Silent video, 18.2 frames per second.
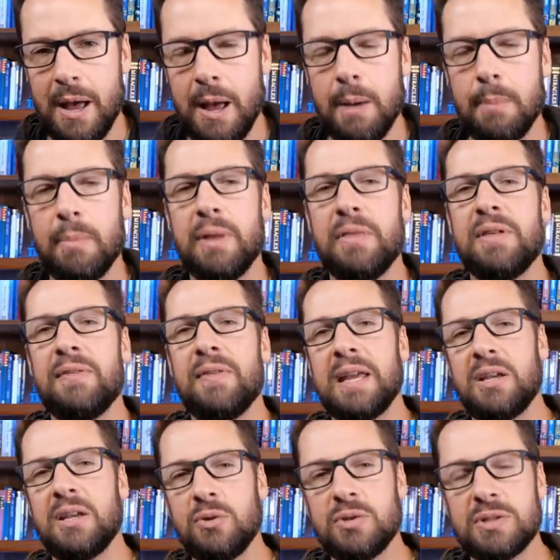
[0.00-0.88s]
but then they
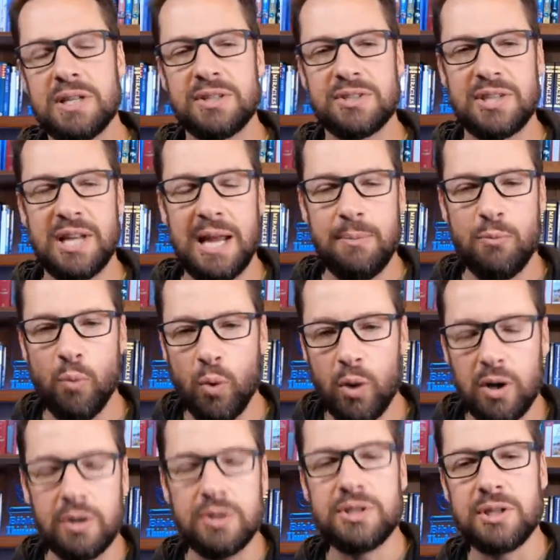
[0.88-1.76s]
use the same
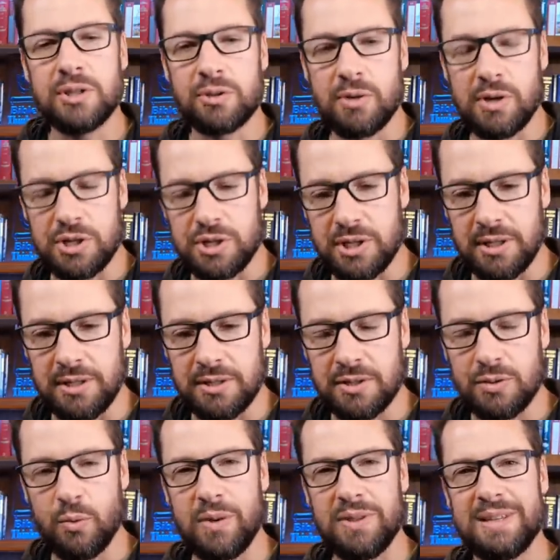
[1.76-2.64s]
words as
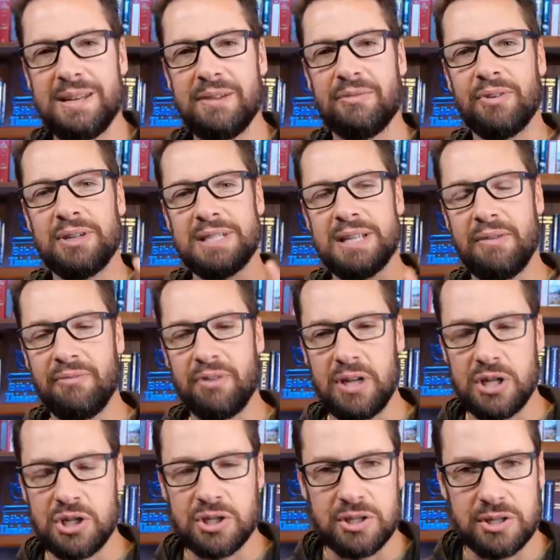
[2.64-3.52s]
Christians with different
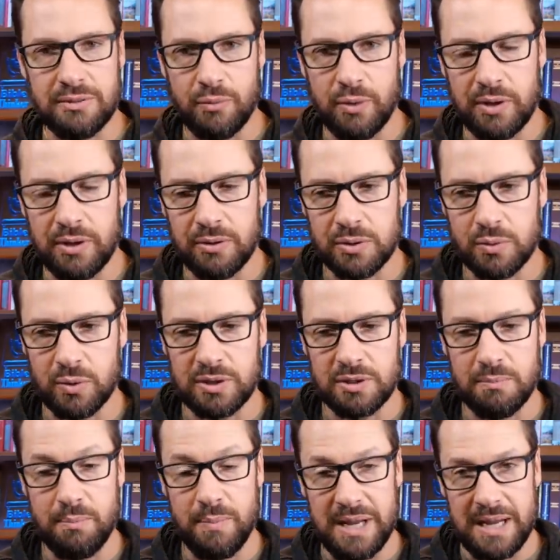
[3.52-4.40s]
definitions of what those
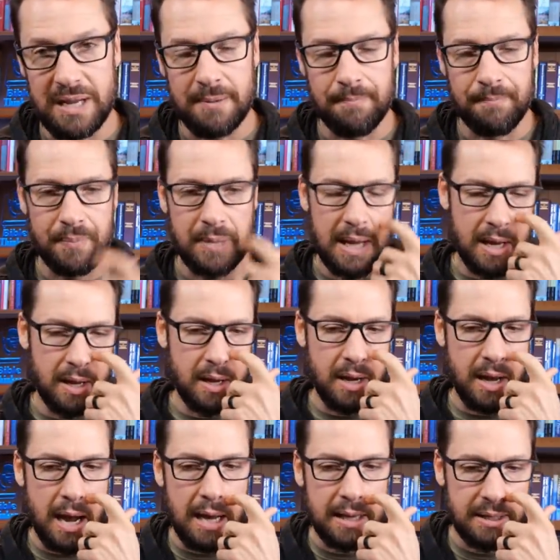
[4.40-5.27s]
words mean.
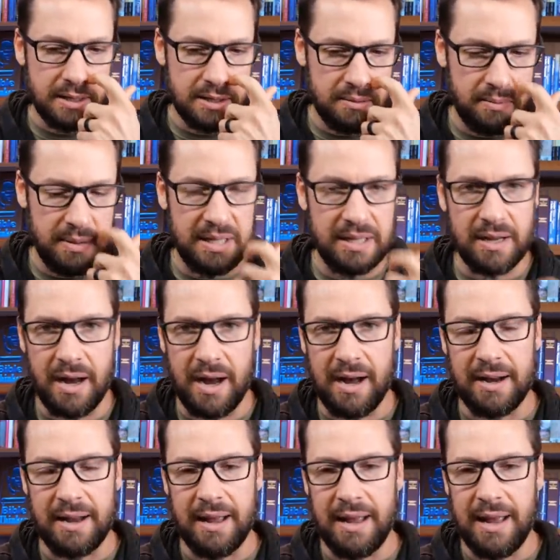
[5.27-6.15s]
God doesn't mean
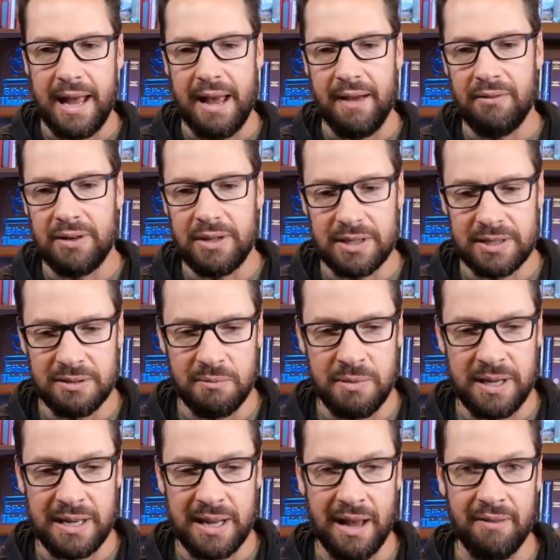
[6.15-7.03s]
God. Heaven doesn't
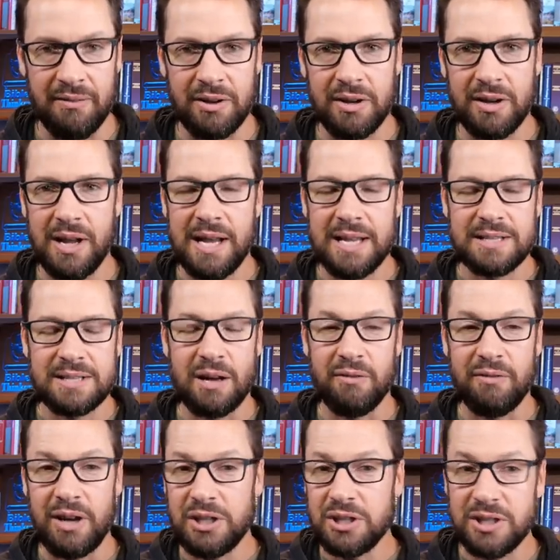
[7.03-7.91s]
mean heaven.
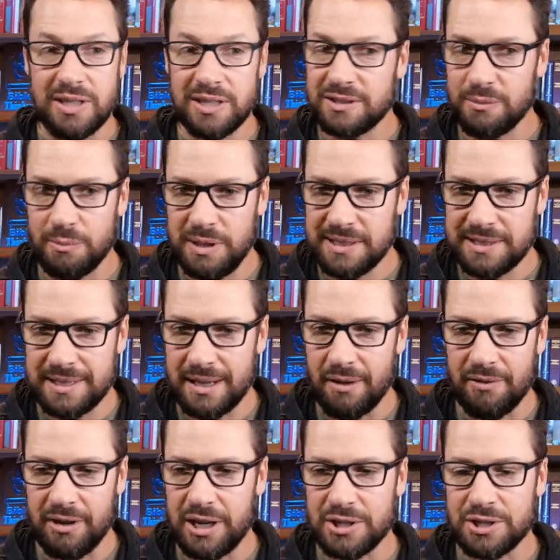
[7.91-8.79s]
Salvation doesn't mean
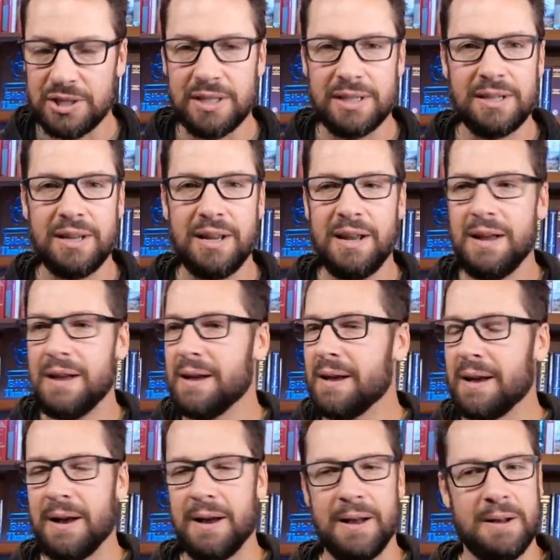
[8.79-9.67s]
salvation.
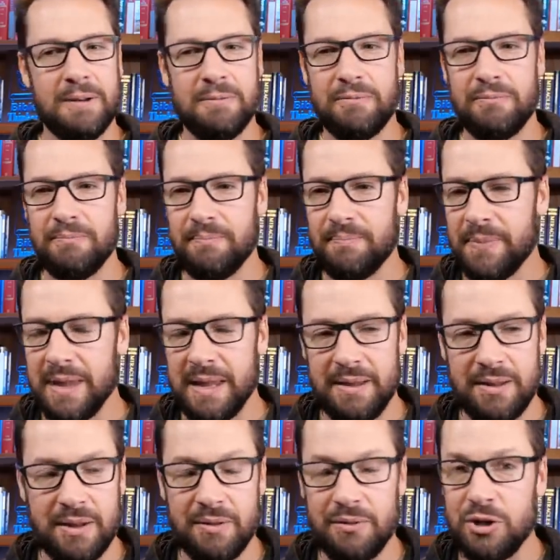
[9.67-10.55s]
Uh,
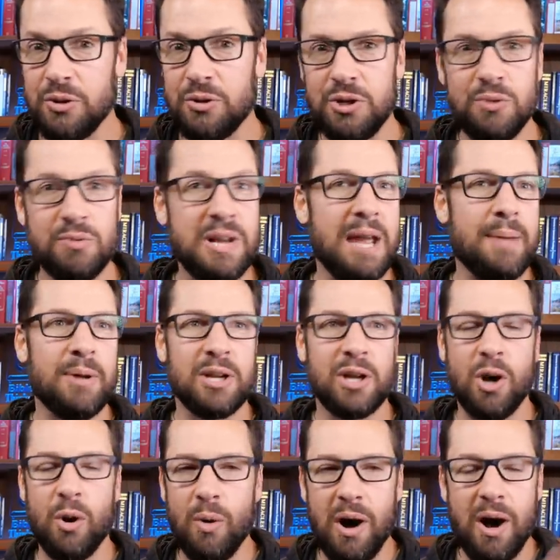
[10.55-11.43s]
you, you name it.
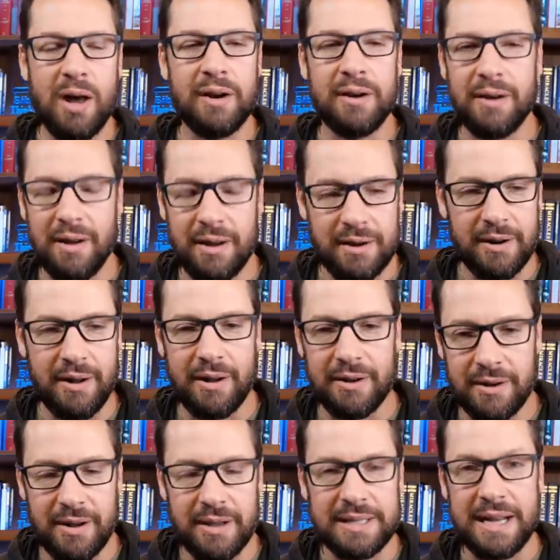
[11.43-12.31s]
Go on and on and on
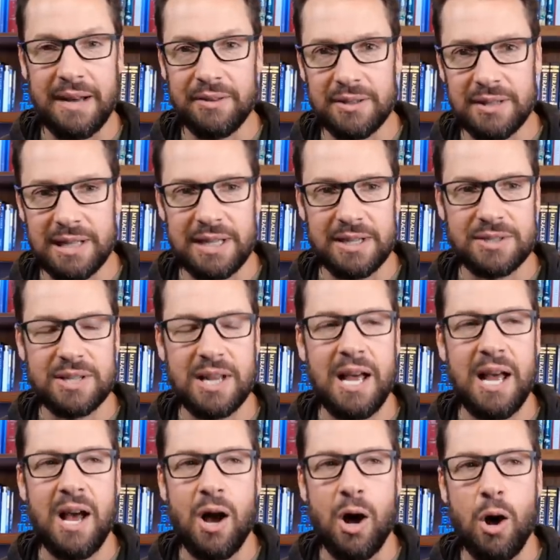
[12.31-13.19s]
and on down the list.
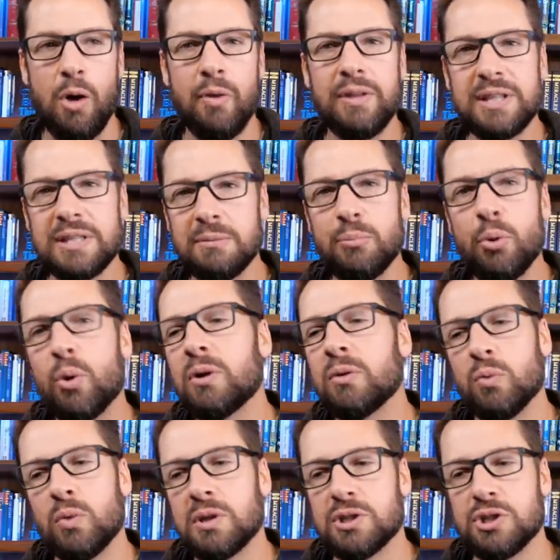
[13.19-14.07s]
All these
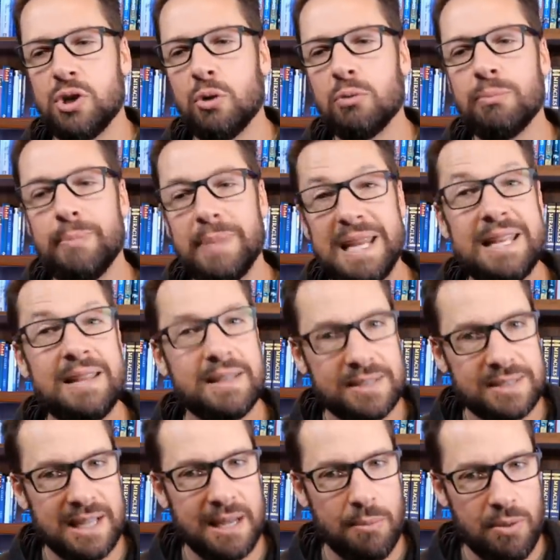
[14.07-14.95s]
important words don't mean the
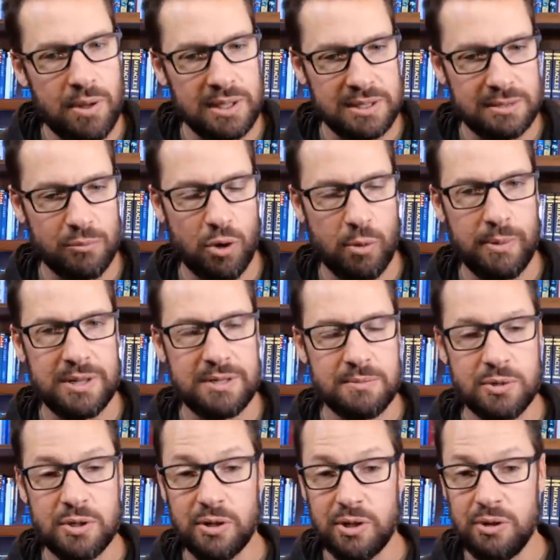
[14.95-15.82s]
same things in
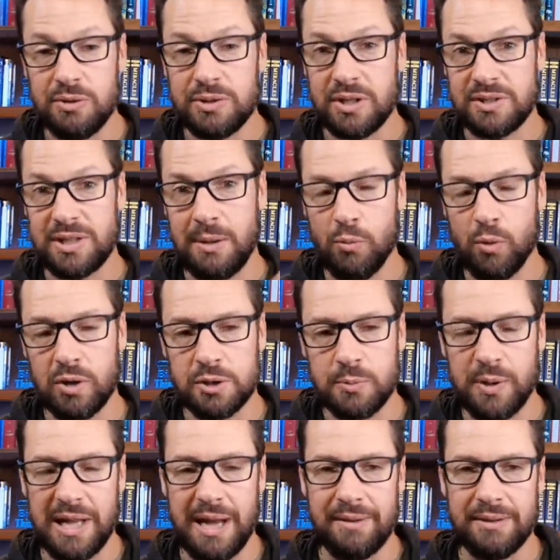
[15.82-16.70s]
Mormonism. So they use the same words,
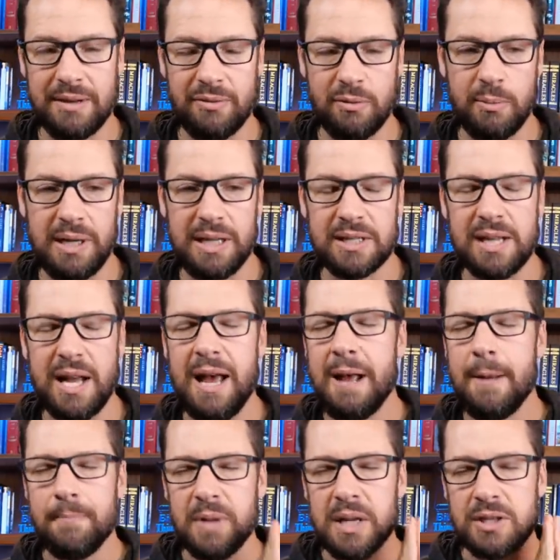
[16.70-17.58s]
but they have different meanings.
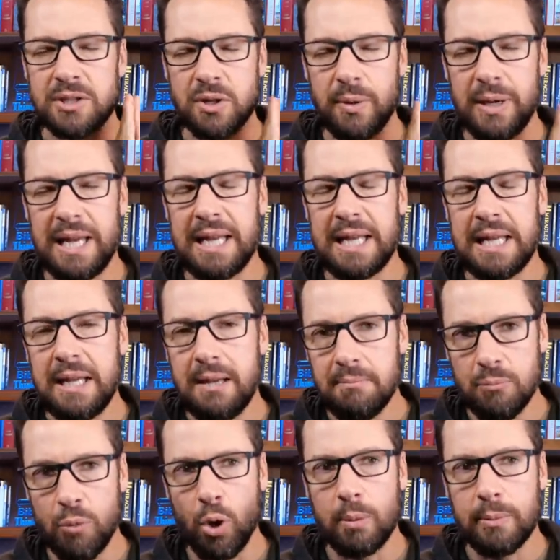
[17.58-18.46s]
So any
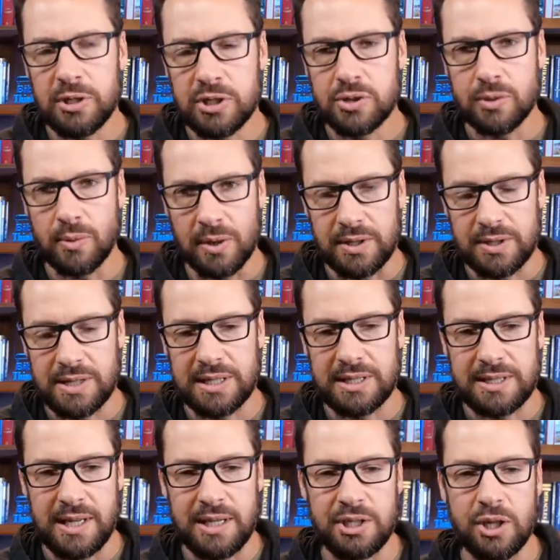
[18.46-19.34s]
Mormon source
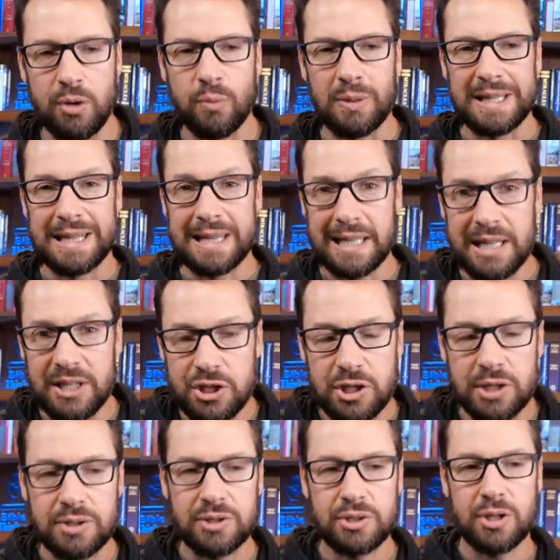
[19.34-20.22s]
that's teaching
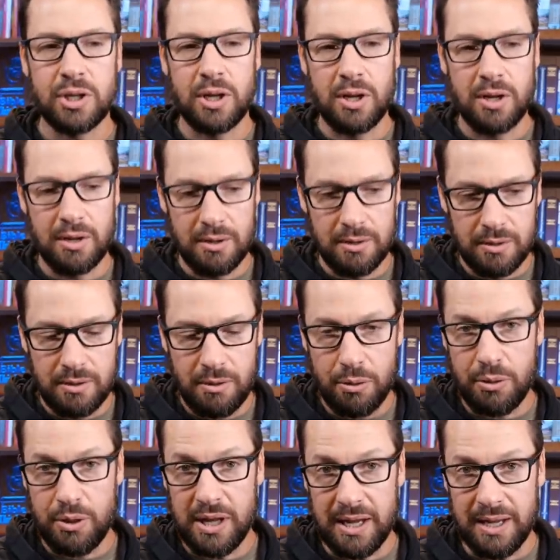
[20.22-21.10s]
religious
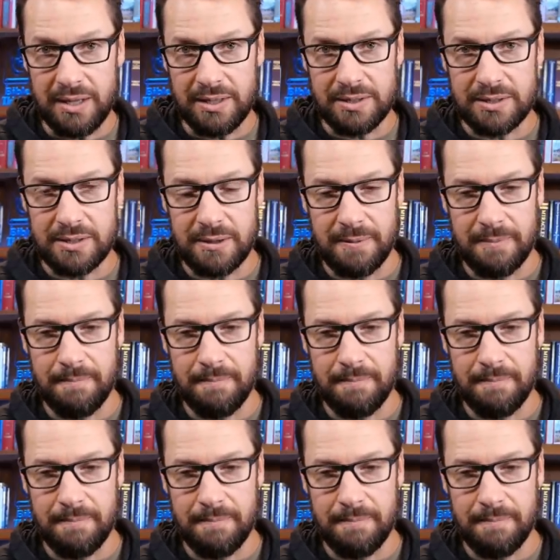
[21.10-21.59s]
things,